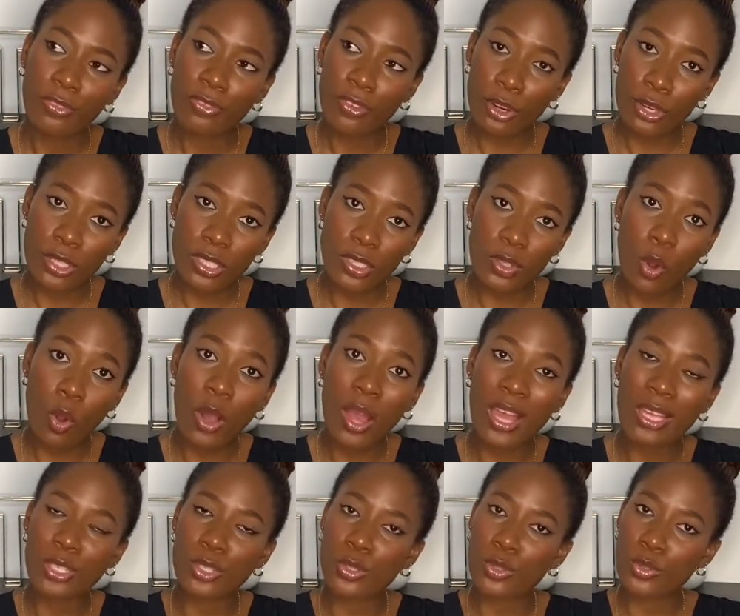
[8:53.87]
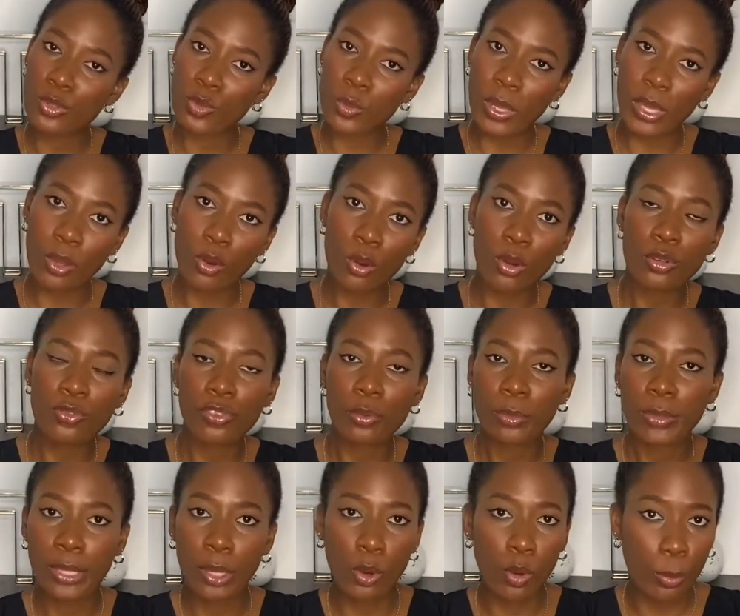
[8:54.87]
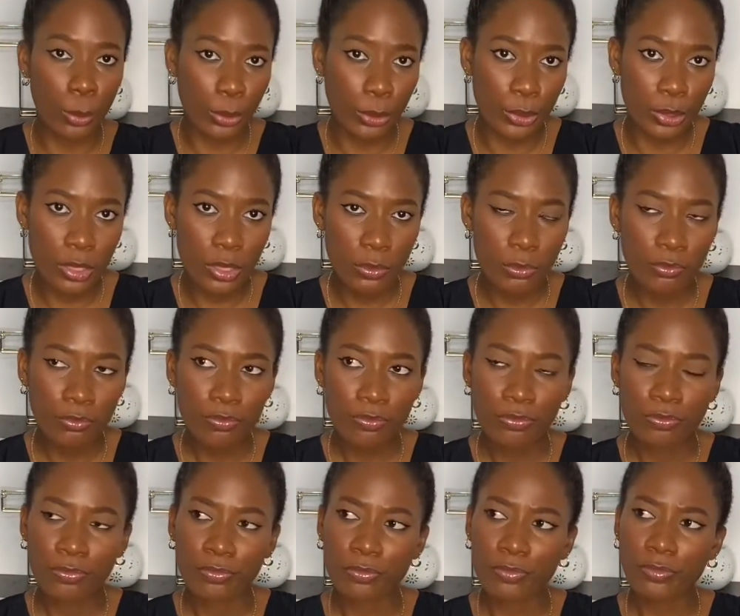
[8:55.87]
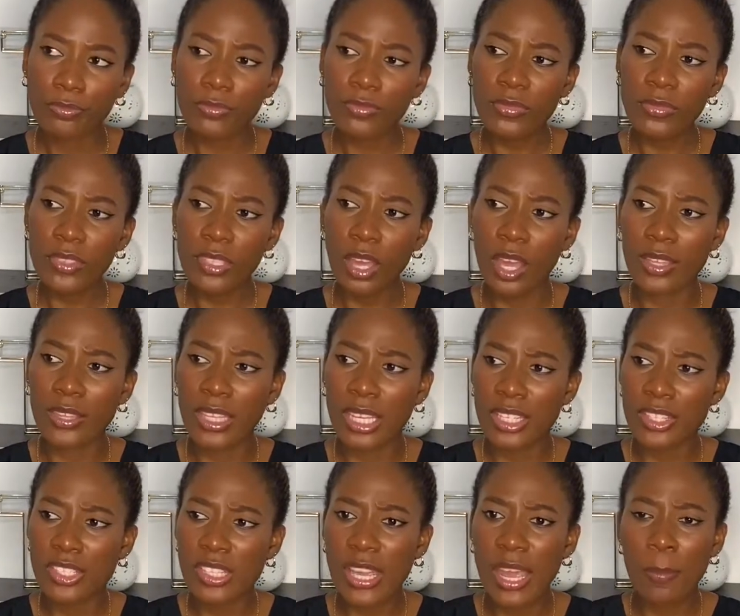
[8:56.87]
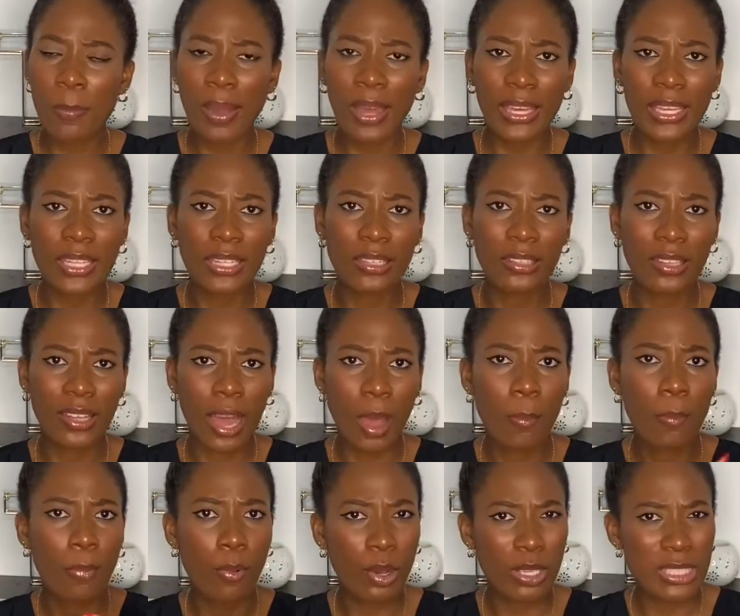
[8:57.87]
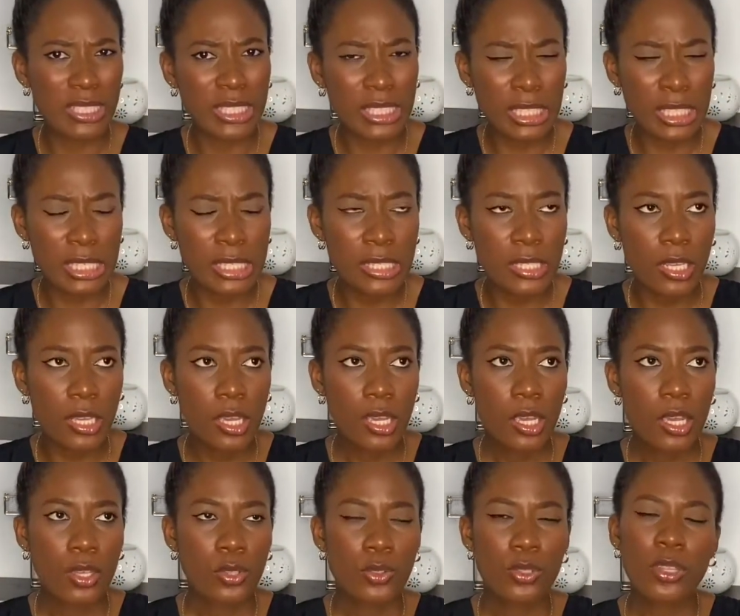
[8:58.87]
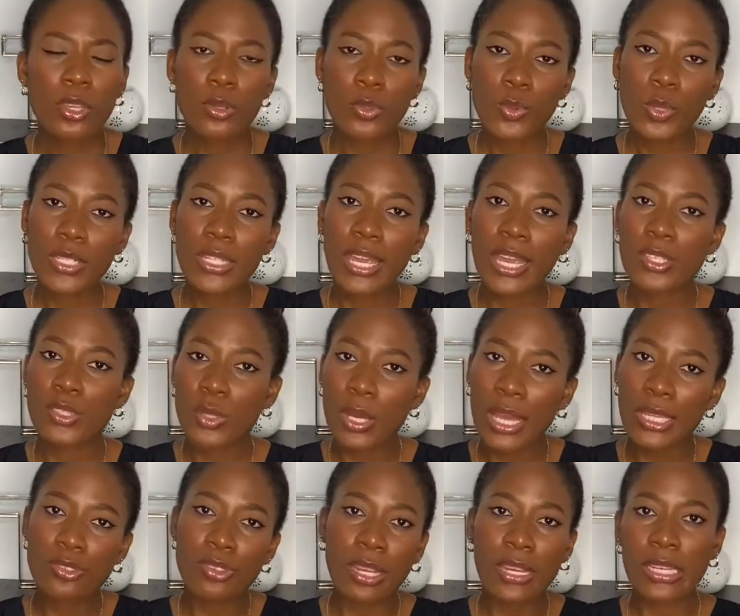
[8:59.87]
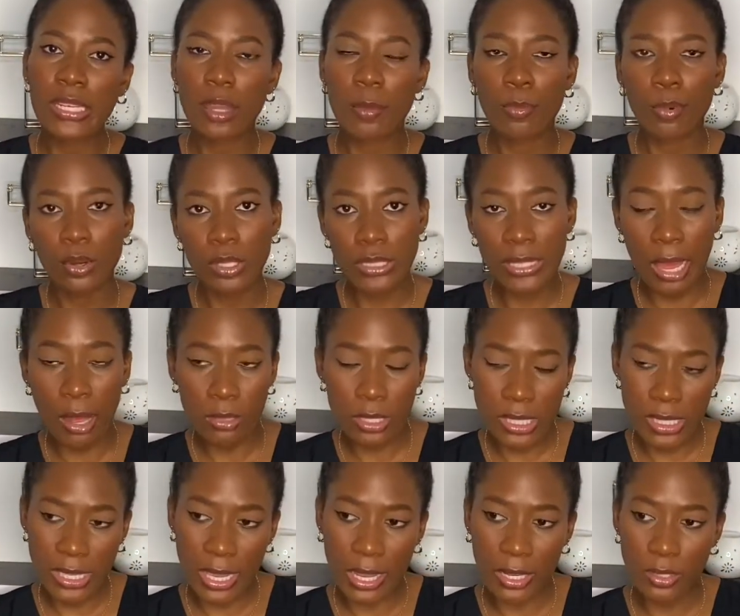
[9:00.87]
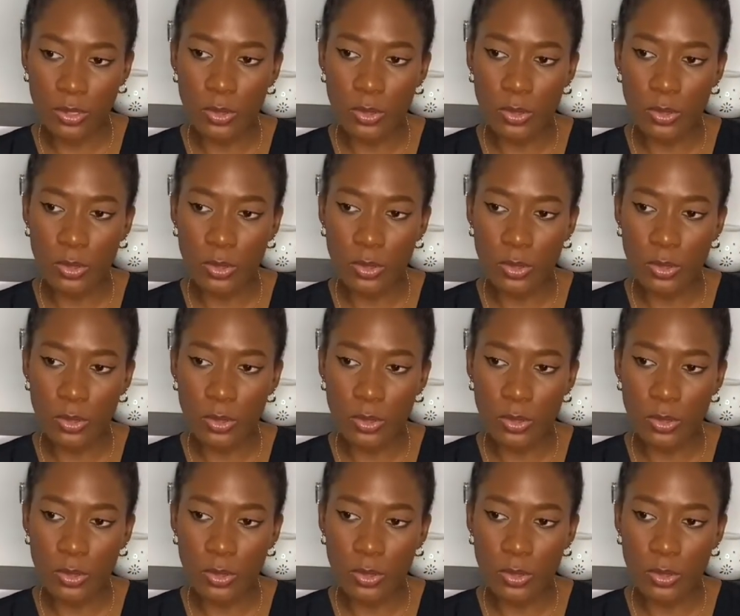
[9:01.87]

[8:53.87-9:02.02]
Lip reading: First, all her shoes were gone from the cupboard, and then she started packing her boxes. So there was one day I saw her dragging a box outside.